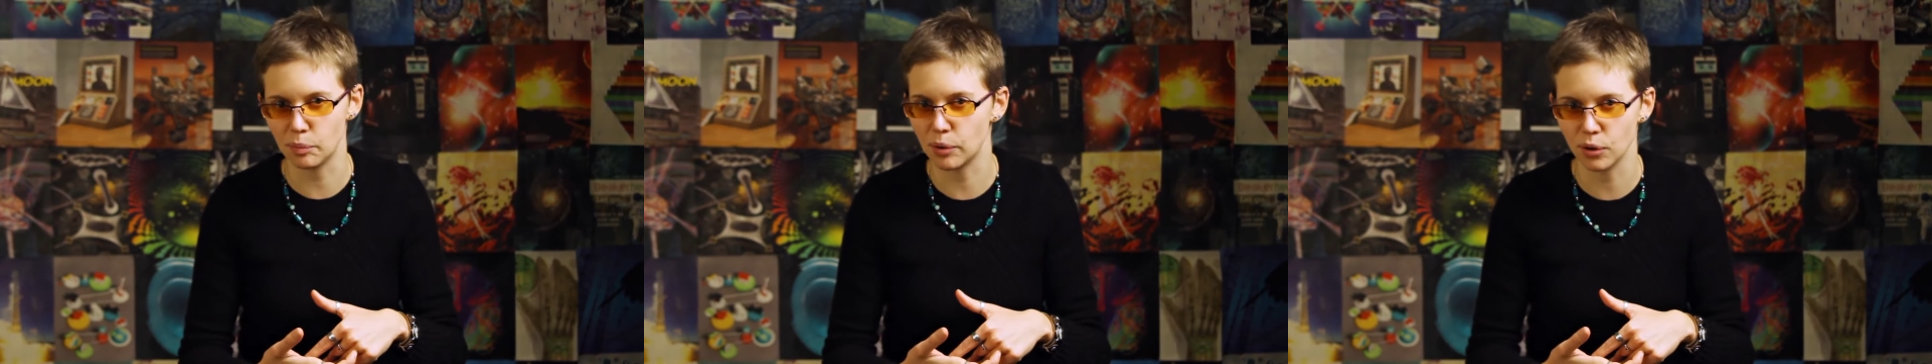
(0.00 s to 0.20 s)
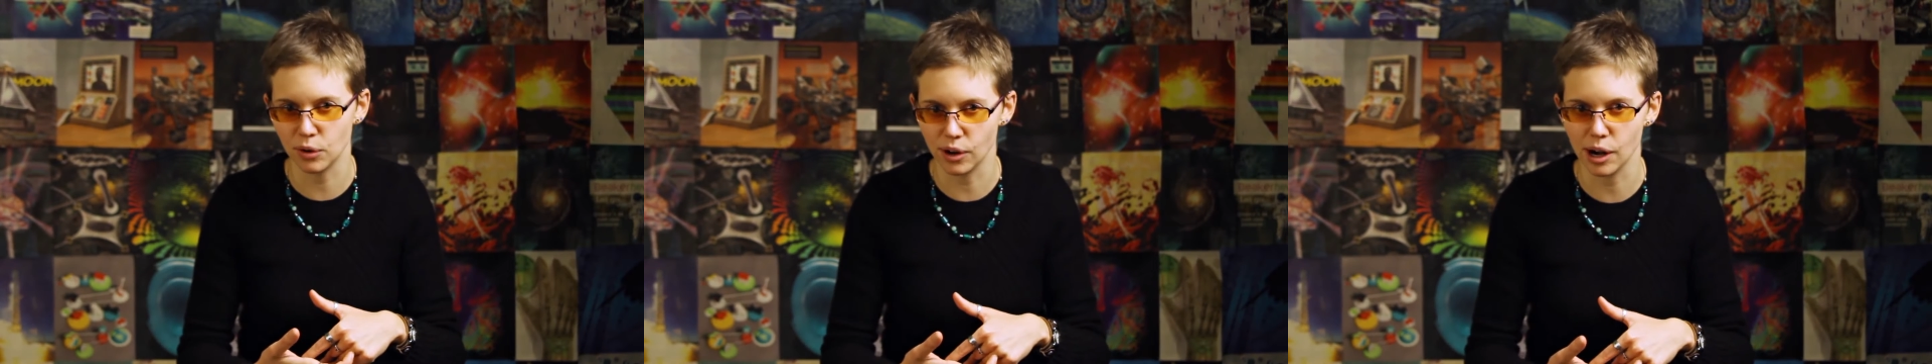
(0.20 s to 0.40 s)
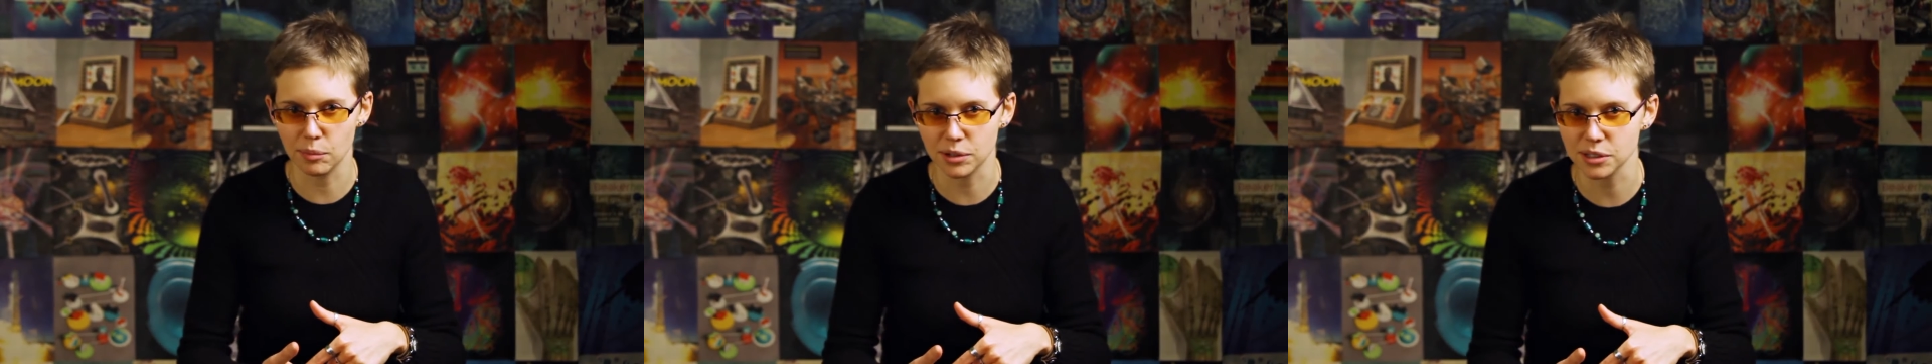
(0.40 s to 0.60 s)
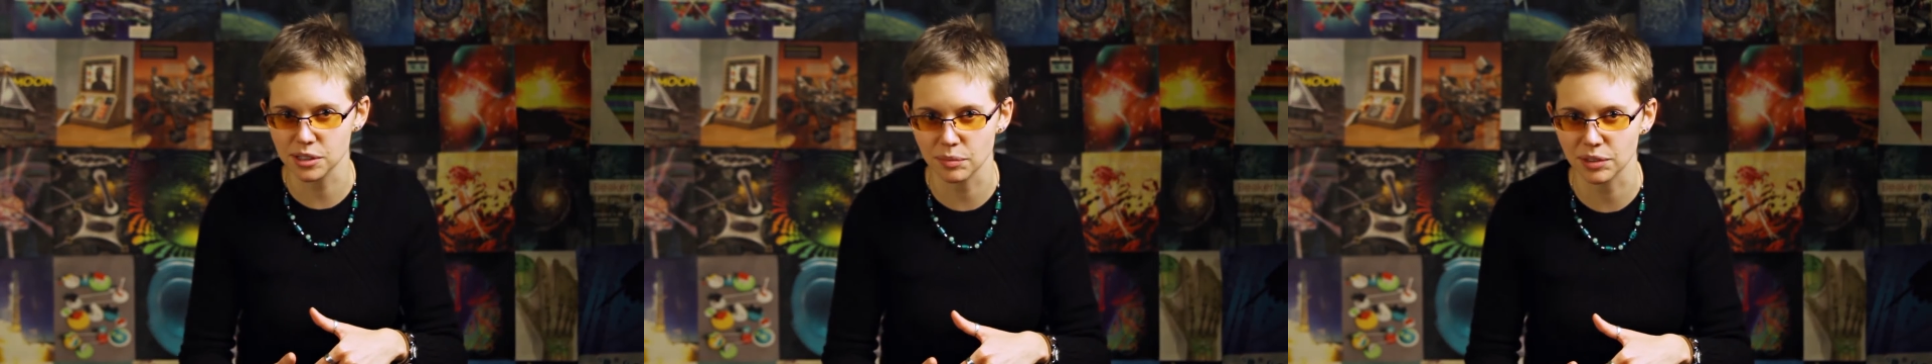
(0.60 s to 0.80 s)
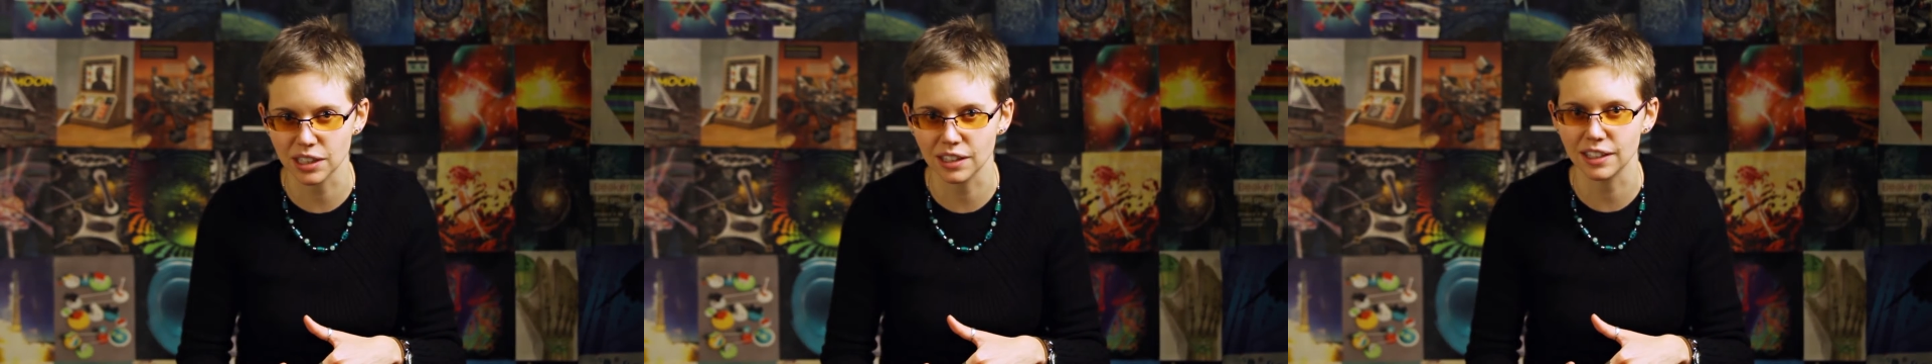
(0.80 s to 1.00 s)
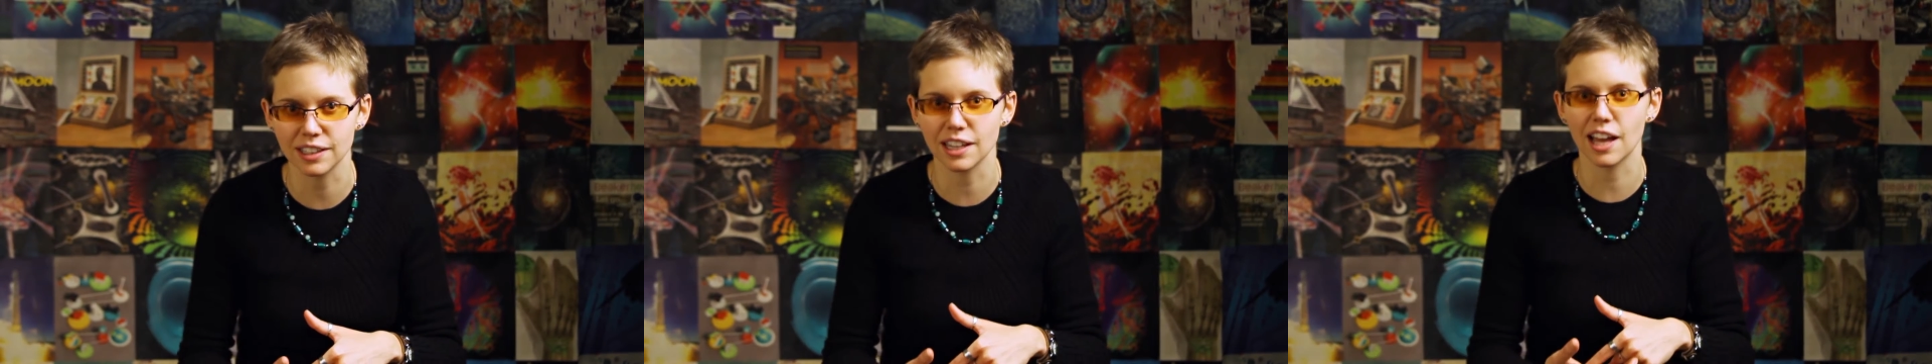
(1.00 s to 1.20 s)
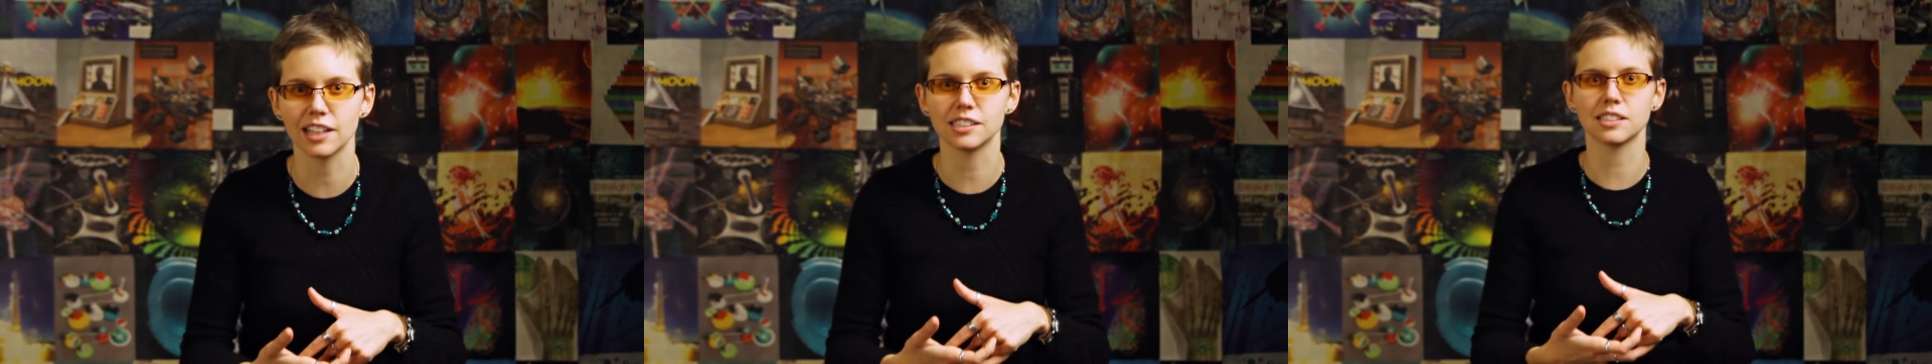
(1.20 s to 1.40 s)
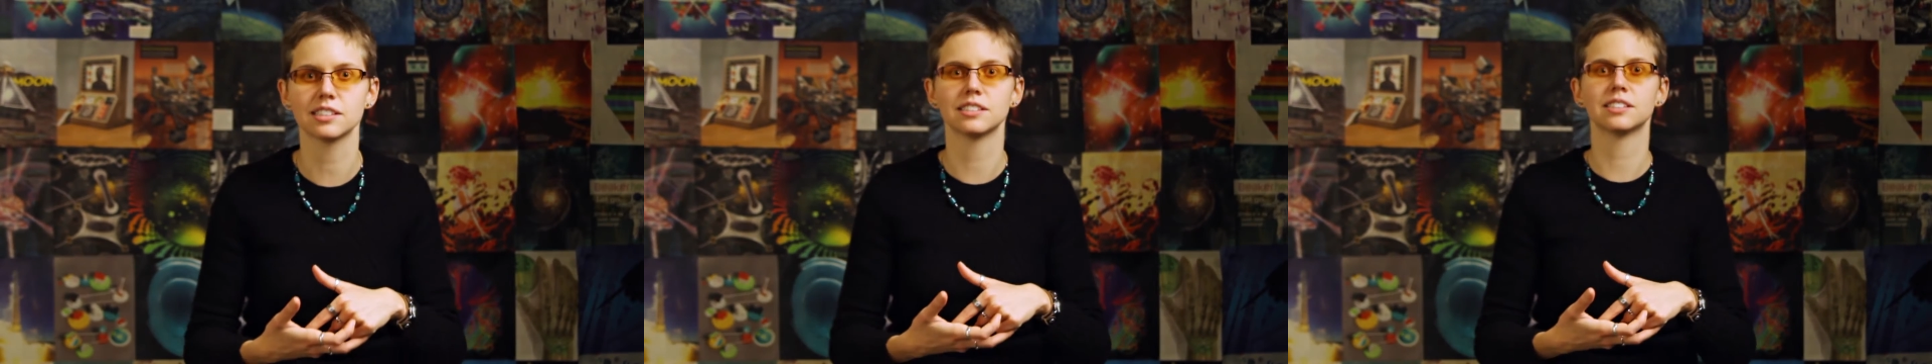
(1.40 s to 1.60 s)
a program or something like
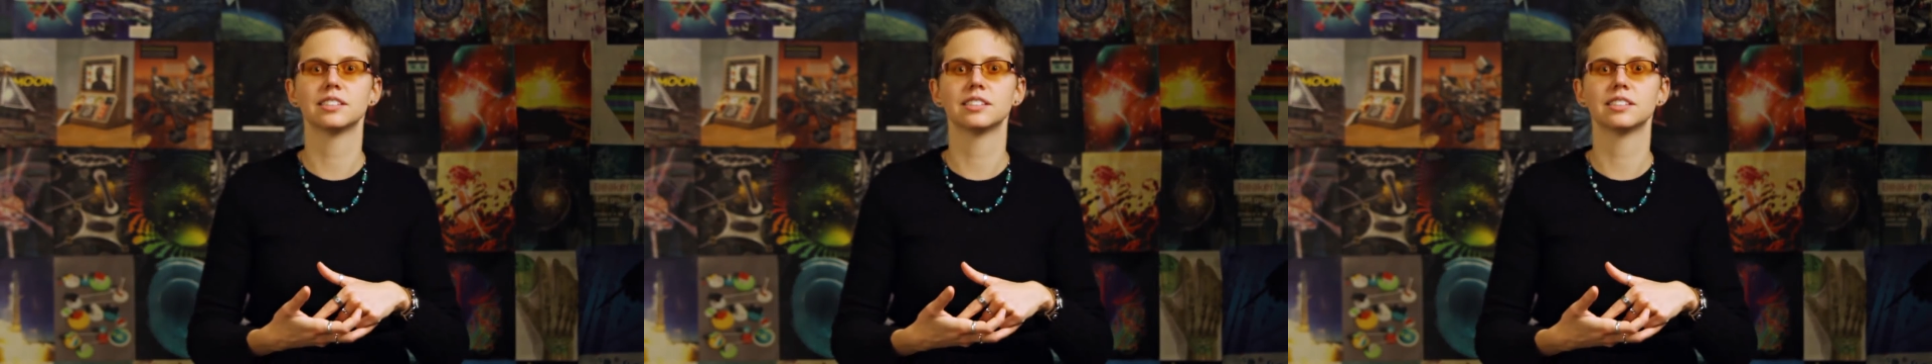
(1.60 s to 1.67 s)
that.